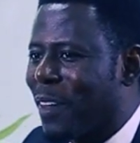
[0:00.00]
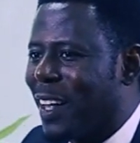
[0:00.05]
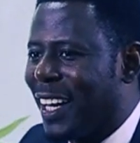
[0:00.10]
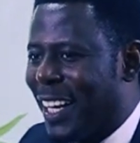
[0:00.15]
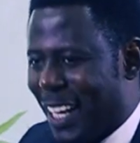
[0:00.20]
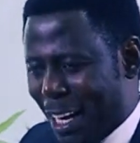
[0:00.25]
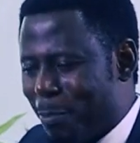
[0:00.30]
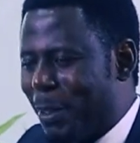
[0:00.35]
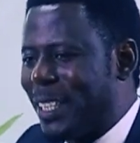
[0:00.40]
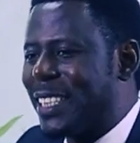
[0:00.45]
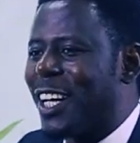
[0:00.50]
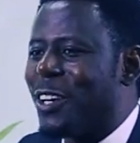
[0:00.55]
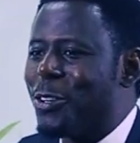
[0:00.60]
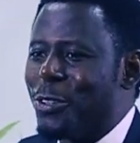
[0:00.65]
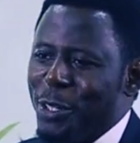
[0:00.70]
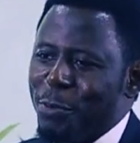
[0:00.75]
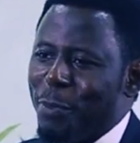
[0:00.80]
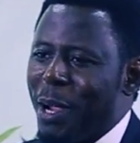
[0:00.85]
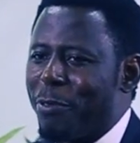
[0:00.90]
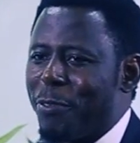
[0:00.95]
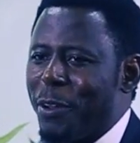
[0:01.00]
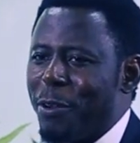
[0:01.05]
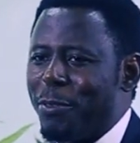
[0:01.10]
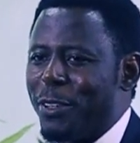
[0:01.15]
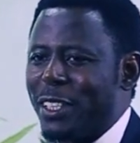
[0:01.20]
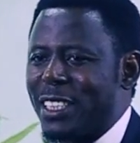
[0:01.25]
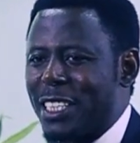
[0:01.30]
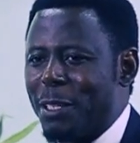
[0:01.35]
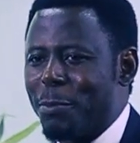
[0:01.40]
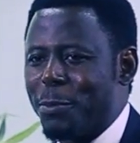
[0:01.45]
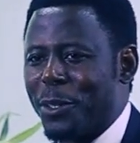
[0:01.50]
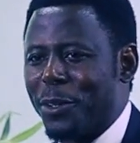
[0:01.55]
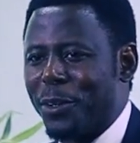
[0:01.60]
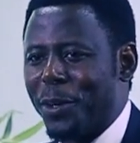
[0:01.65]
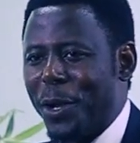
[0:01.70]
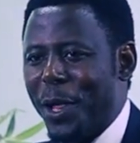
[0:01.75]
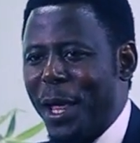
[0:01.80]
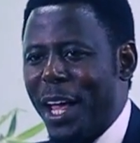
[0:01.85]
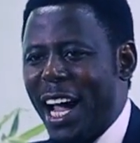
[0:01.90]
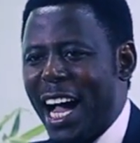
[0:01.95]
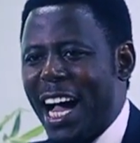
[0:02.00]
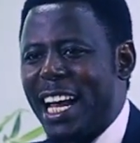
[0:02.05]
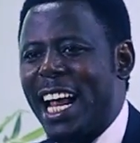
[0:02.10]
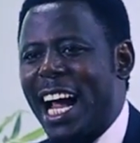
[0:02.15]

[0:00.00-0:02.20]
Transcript: Let me tell you the, my favorite scripture. And